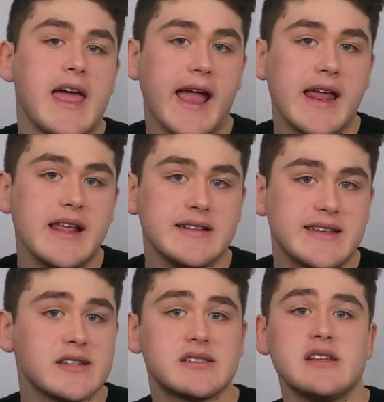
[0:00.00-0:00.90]
And in
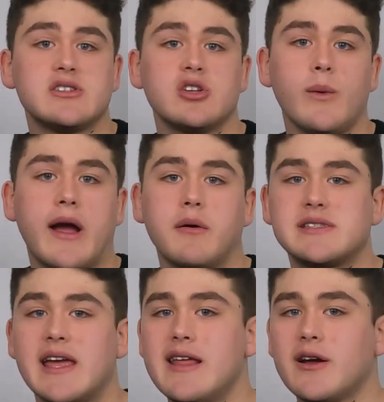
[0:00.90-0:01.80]
Destiny 2, I
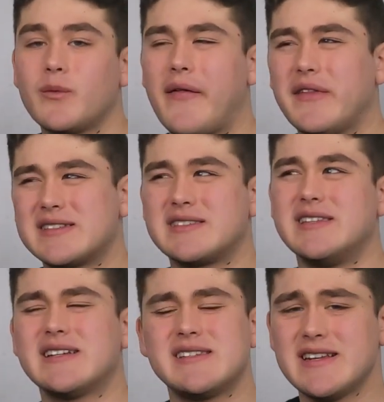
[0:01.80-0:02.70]
was hitting around the
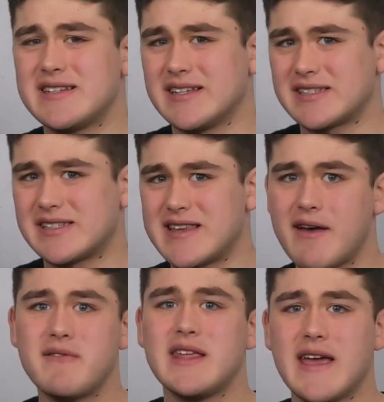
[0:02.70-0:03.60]
60 to
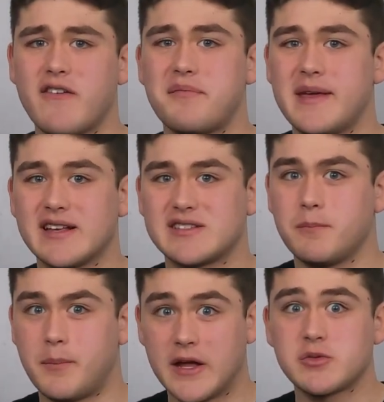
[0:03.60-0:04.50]
70 FPS
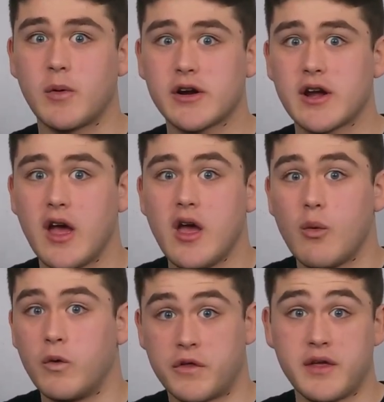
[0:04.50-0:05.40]
benchmark
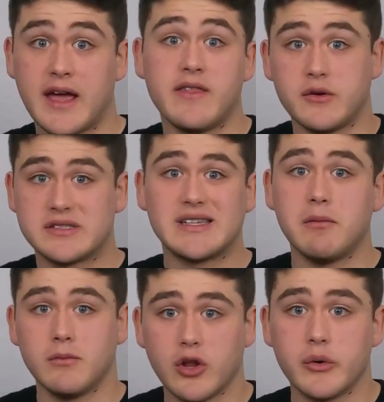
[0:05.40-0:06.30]
with, again, those
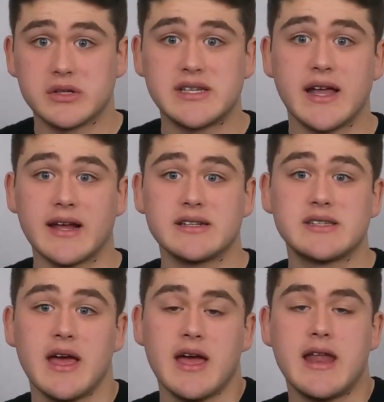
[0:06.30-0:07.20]
same low settings.